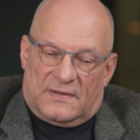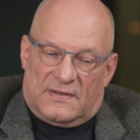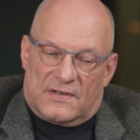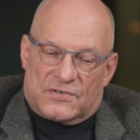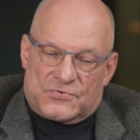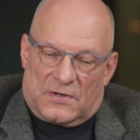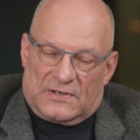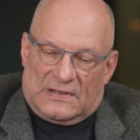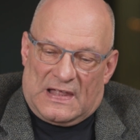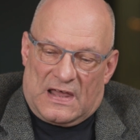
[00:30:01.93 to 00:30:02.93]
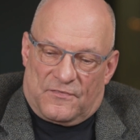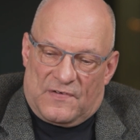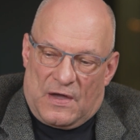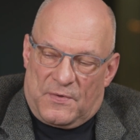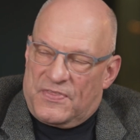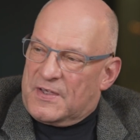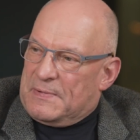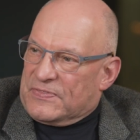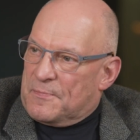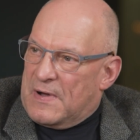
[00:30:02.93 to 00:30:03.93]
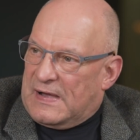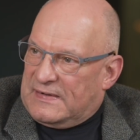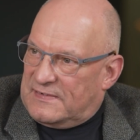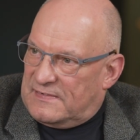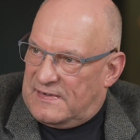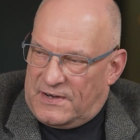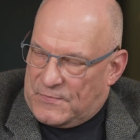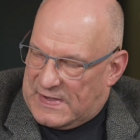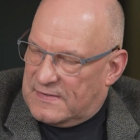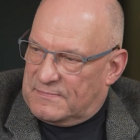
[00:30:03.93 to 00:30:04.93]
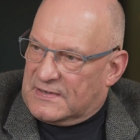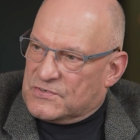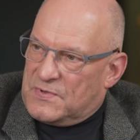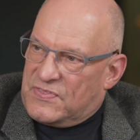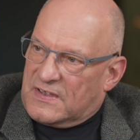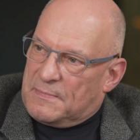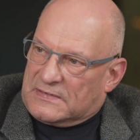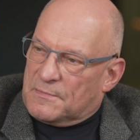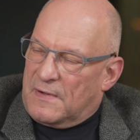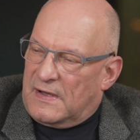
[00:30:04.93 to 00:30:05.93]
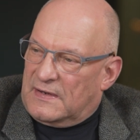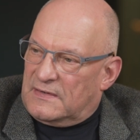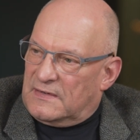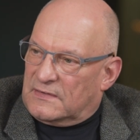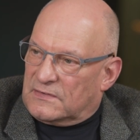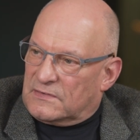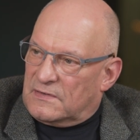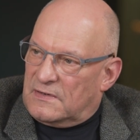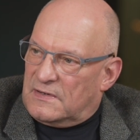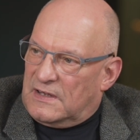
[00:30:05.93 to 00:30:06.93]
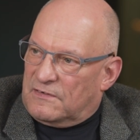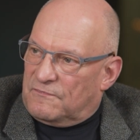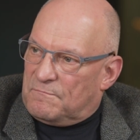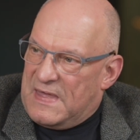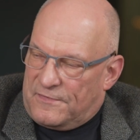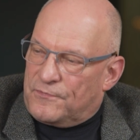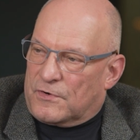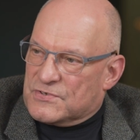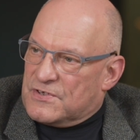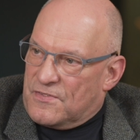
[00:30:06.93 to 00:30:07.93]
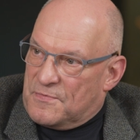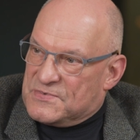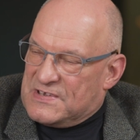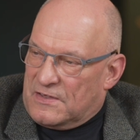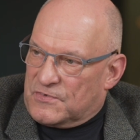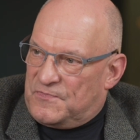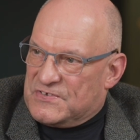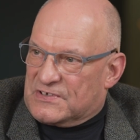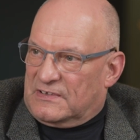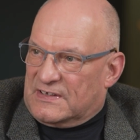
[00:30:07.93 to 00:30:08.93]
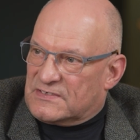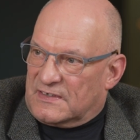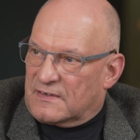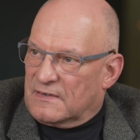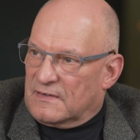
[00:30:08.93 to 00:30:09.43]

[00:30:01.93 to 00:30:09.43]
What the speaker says: deconstructed a lot of how we think about the mind anyway, because we think about the mind in metaphors that are themselves physicalistic.